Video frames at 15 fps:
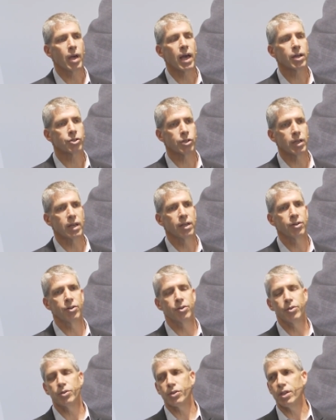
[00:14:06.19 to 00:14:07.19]
We actually
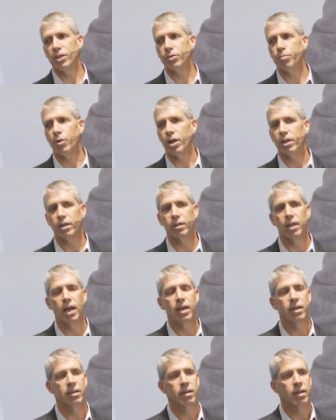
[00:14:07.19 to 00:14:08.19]
introduced this product
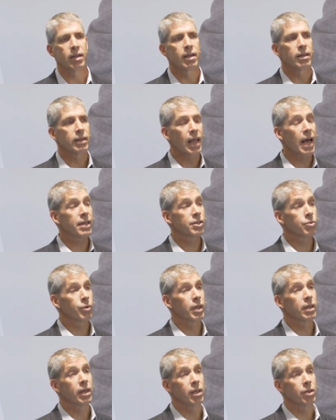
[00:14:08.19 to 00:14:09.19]
line last
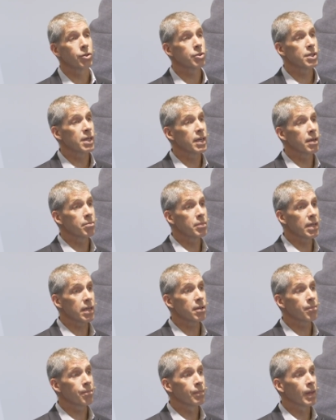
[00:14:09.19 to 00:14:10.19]
week at U T M
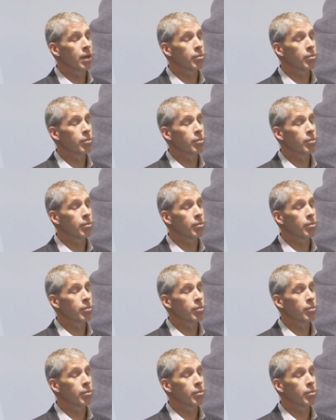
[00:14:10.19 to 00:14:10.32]
B,